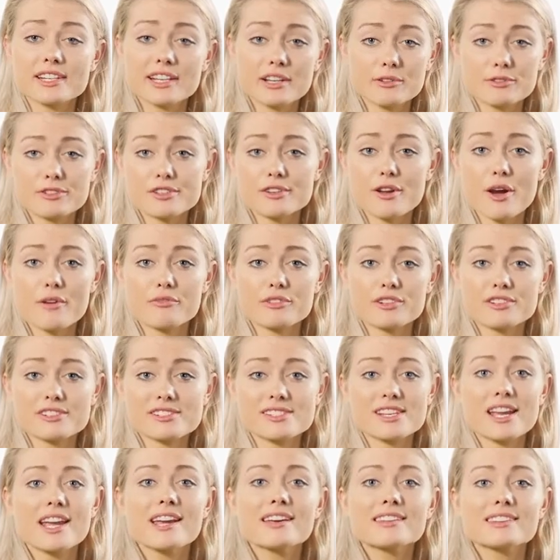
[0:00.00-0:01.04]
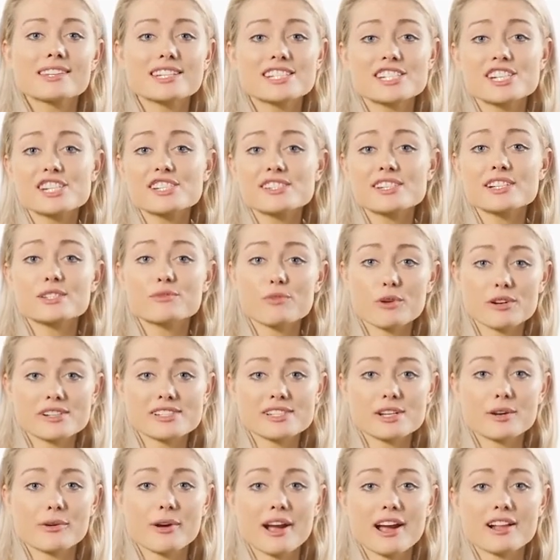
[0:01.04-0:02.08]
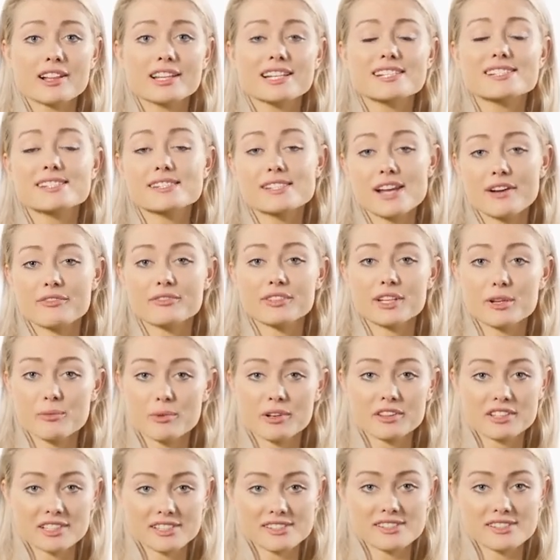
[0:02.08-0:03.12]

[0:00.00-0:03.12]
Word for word: that Gildan offers, the G640L is definitely worth